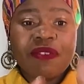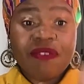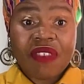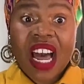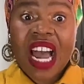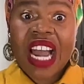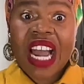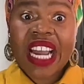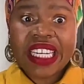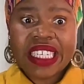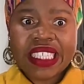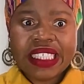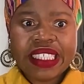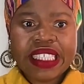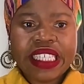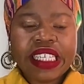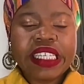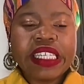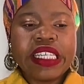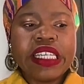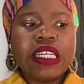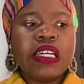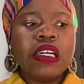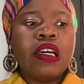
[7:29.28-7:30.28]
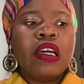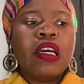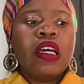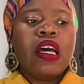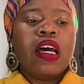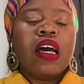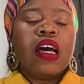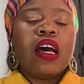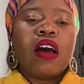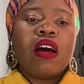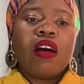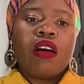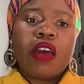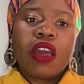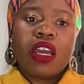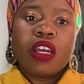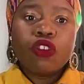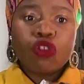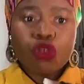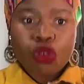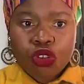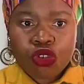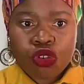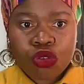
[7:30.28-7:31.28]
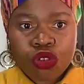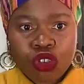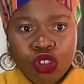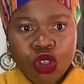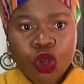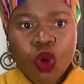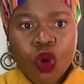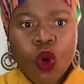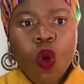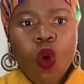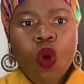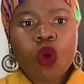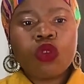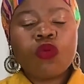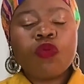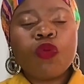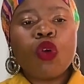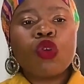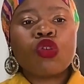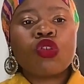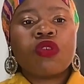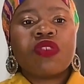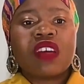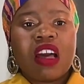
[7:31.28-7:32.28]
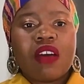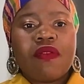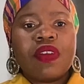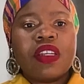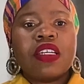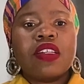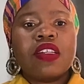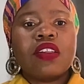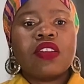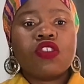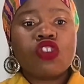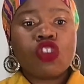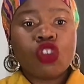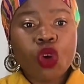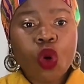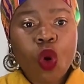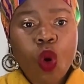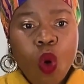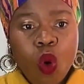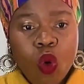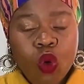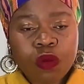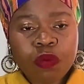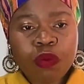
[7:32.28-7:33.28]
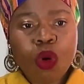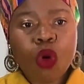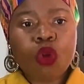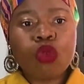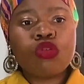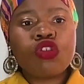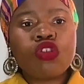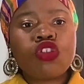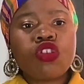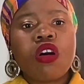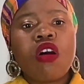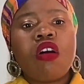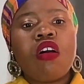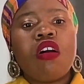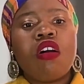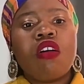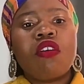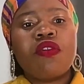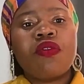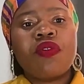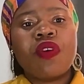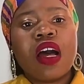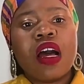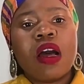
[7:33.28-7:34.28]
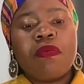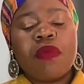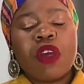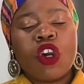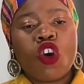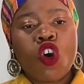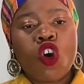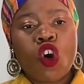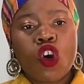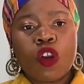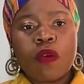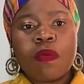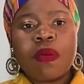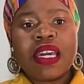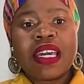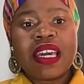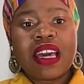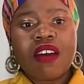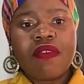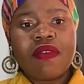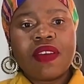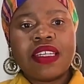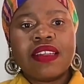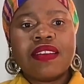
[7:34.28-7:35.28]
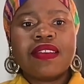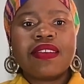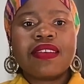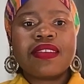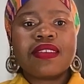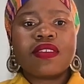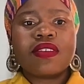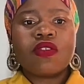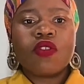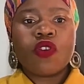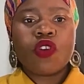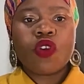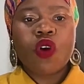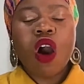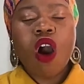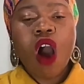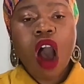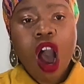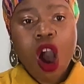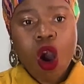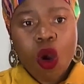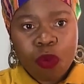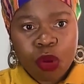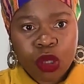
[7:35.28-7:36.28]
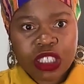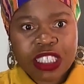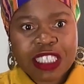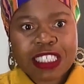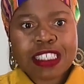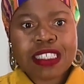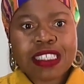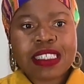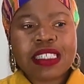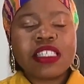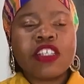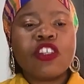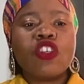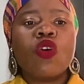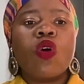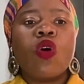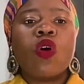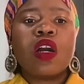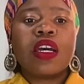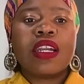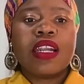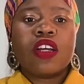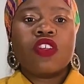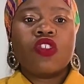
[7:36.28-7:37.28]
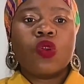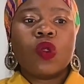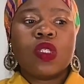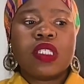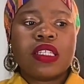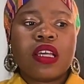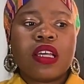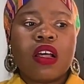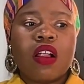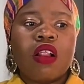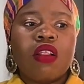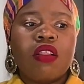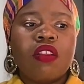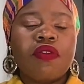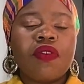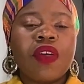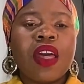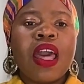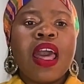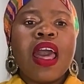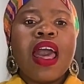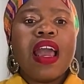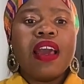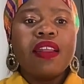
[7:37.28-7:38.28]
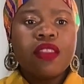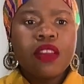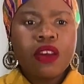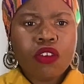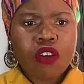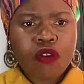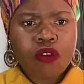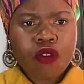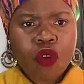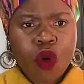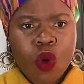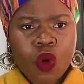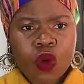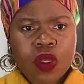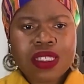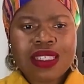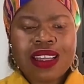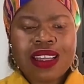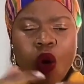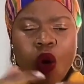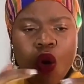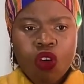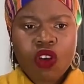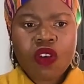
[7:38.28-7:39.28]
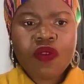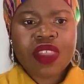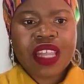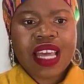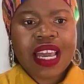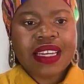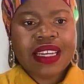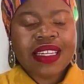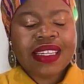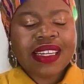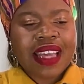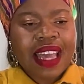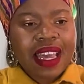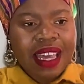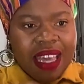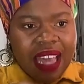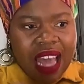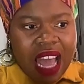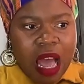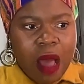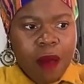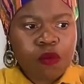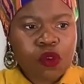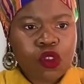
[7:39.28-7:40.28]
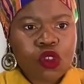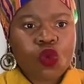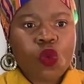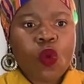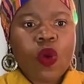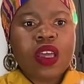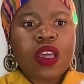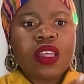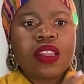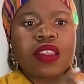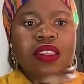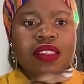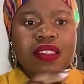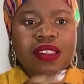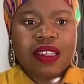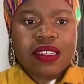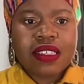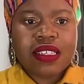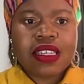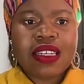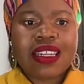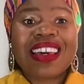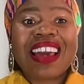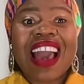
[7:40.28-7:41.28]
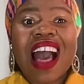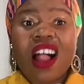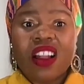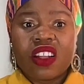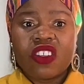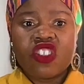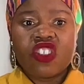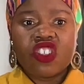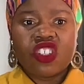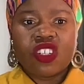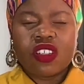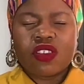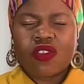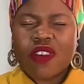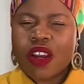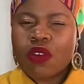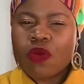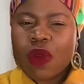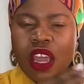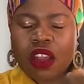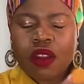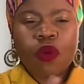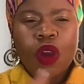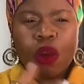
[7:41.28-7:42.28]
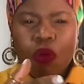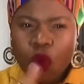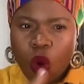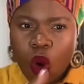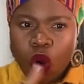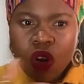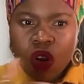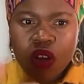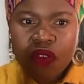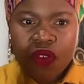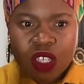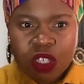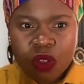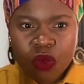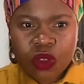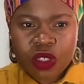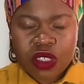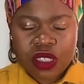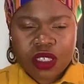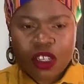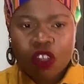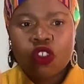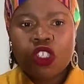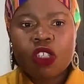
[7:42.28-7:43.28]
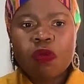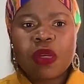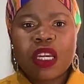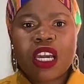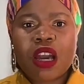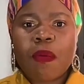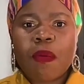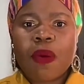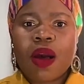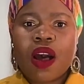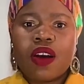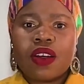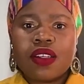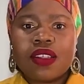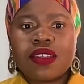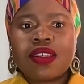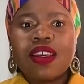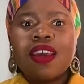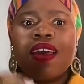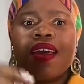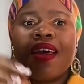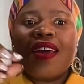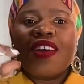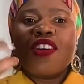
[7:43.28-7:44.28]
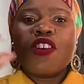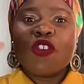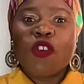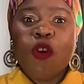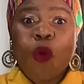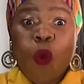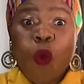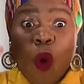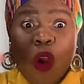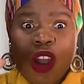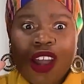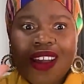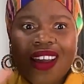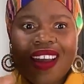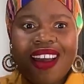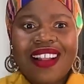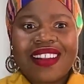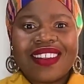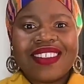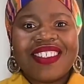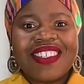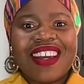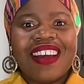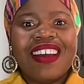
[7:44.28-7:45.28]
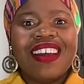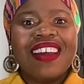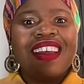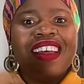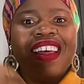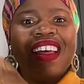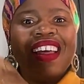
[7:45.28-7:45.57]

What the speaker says: violently introduce your own mode of governance, your own mode of, economic governance, how politically you organize yourself. And then, of course, all of that comes with certain cultures, right? All of us tend to speak about, work culture,